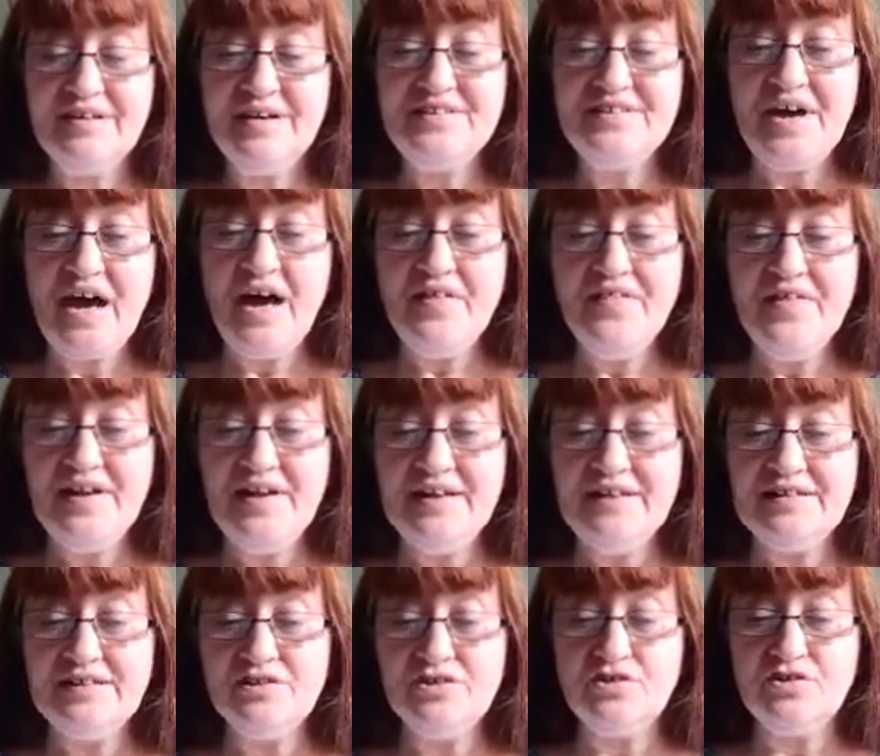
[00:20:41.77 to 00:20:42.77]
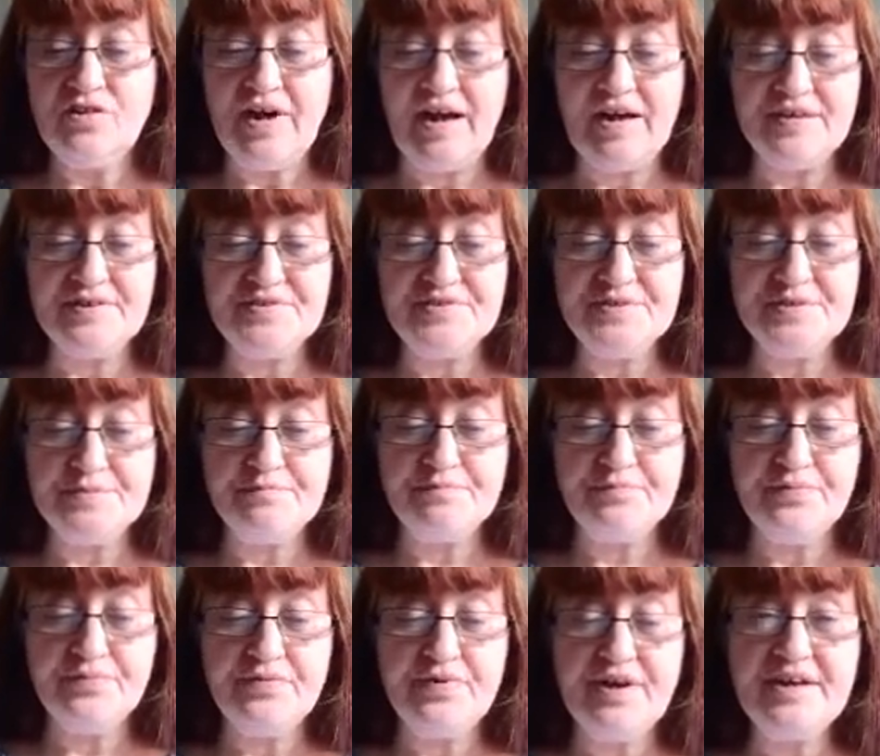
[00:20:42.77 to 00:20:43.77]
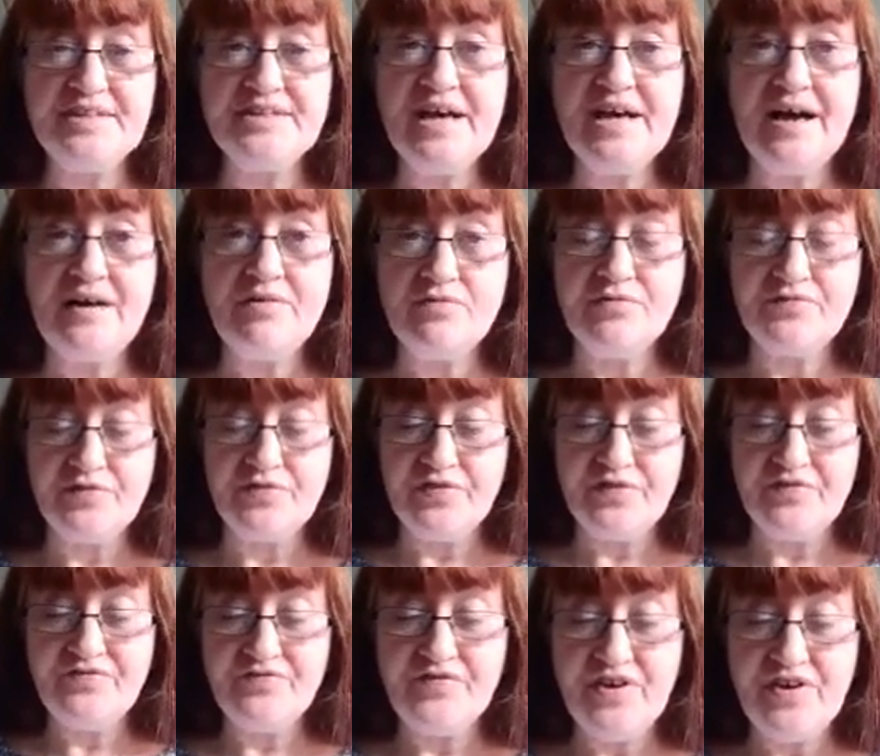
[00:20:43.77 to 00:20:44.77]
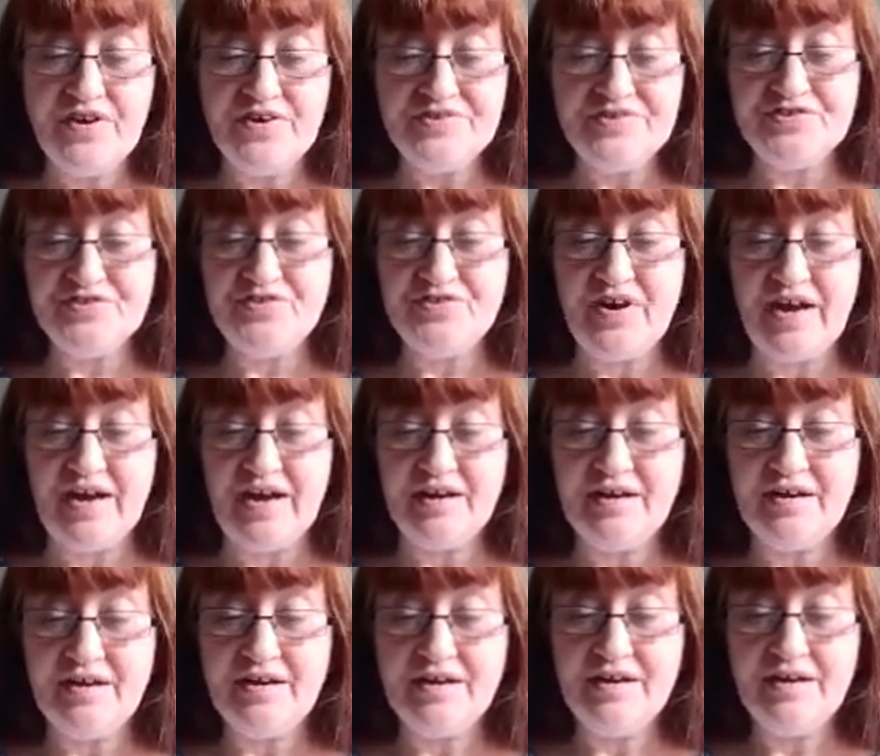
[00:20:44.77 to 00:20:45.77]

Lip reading: and other little cracks spread out from the first crack.